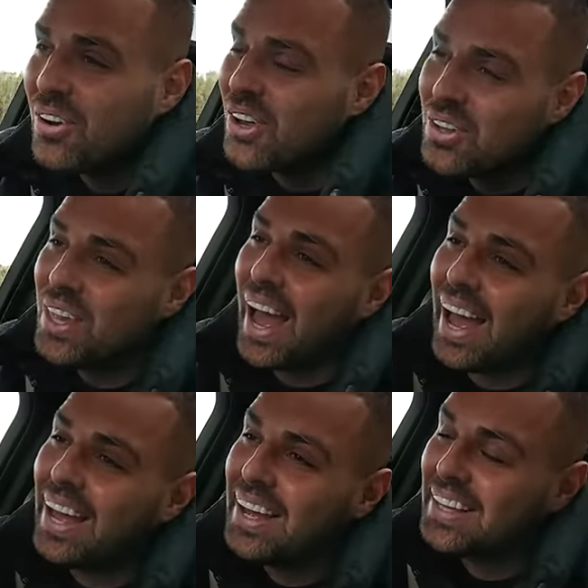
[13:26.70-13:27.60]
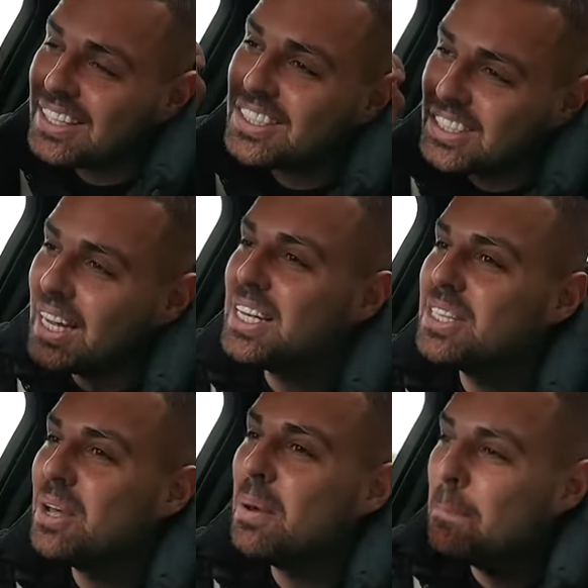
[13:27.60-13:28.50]
you that this
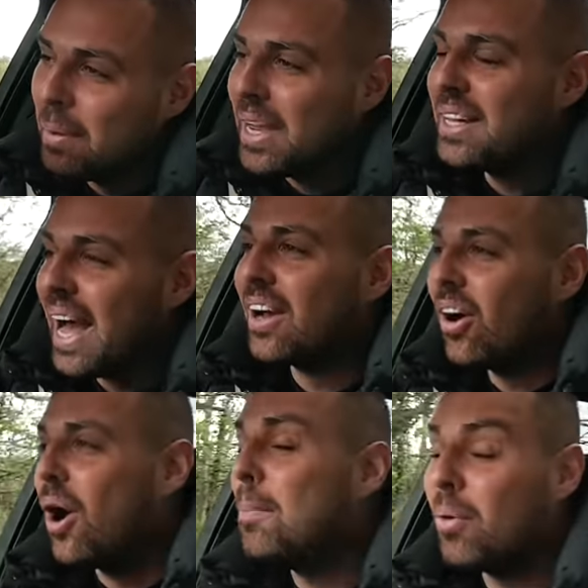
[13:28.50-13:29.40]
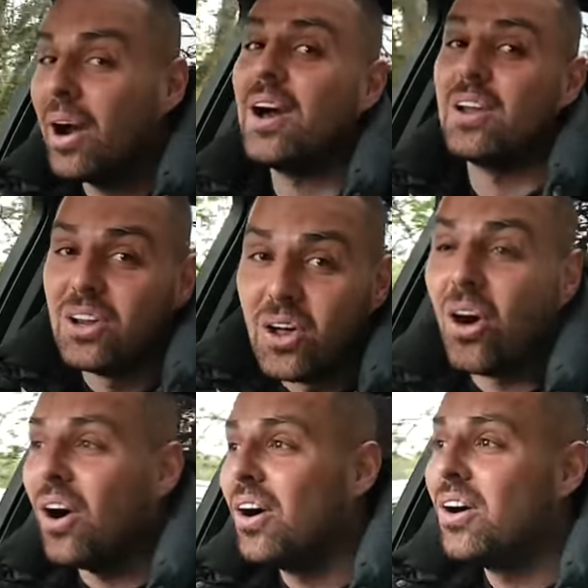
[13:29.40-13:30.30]
did beat that car by a
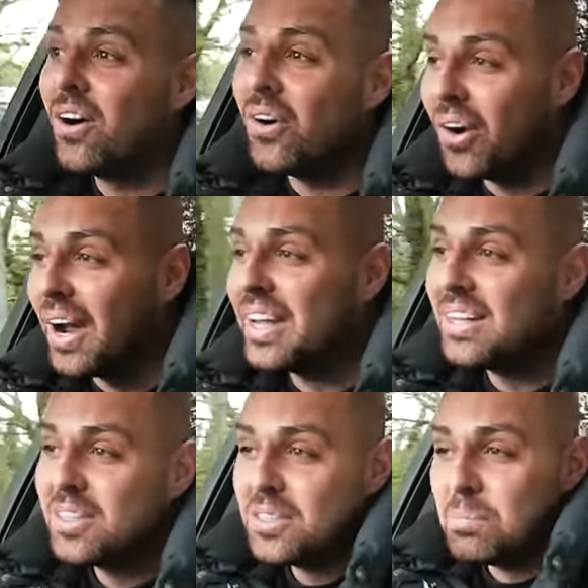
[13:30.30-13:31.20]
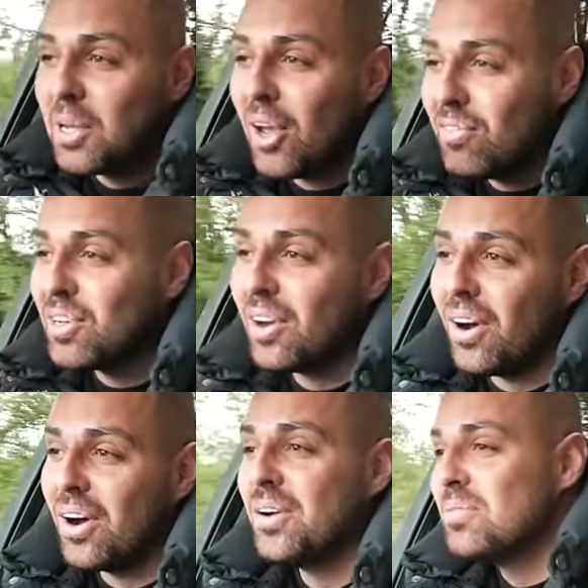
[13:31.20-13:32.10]
lot, all right? It's a big heavy
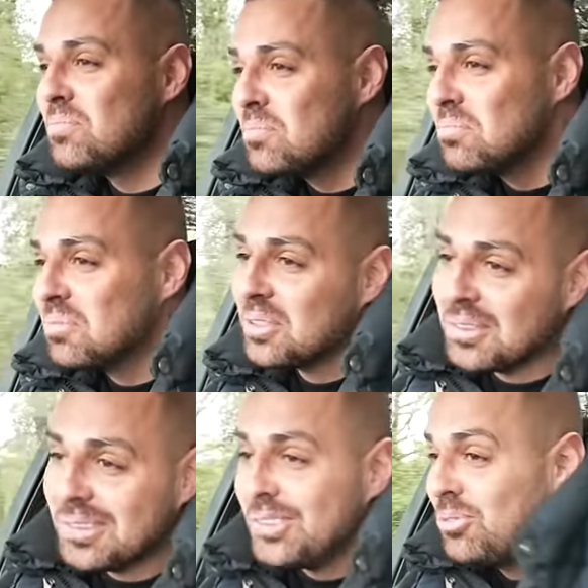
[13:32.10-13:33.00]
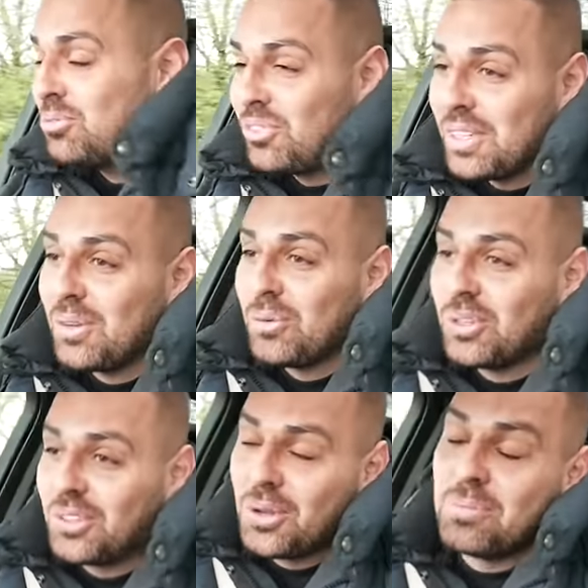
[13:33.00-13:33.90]
car, so you'd think it
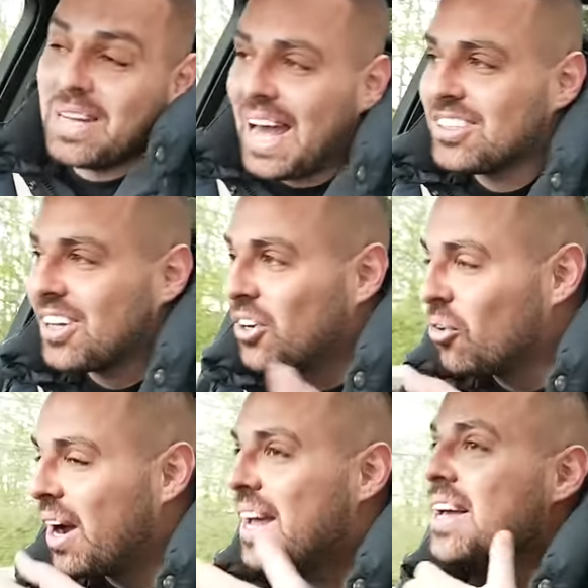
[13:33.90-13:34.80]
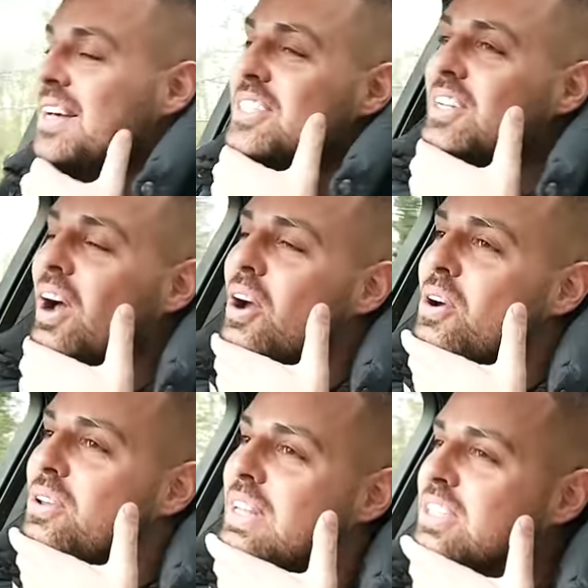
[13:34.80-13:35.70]
wouldn't do, but it has done, all right?
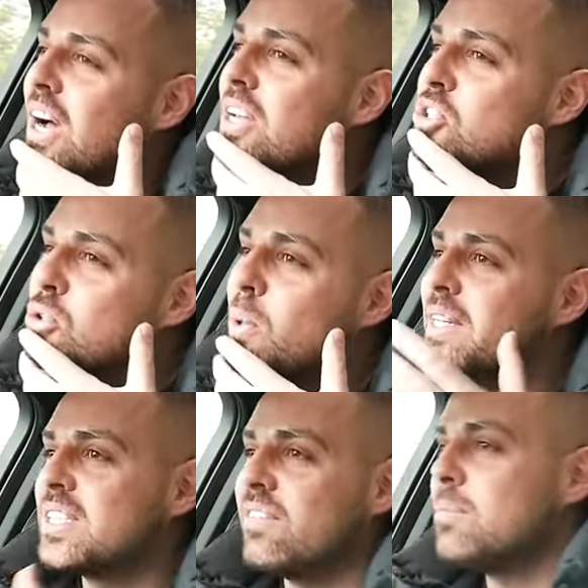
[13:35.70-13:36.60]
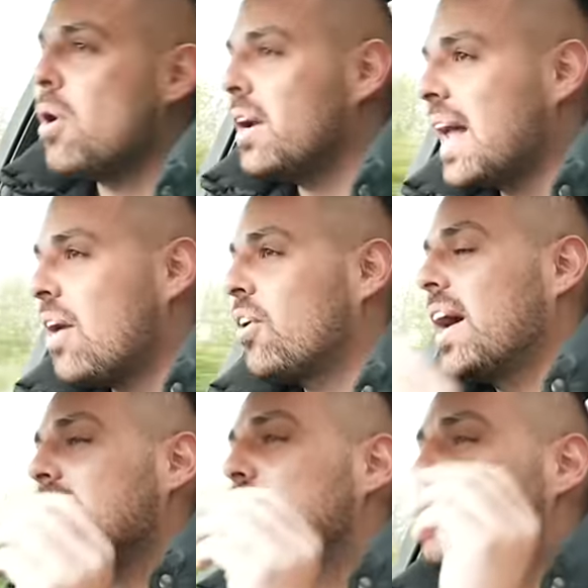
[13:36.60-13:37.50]
So this done 20 to 70 mile an hour in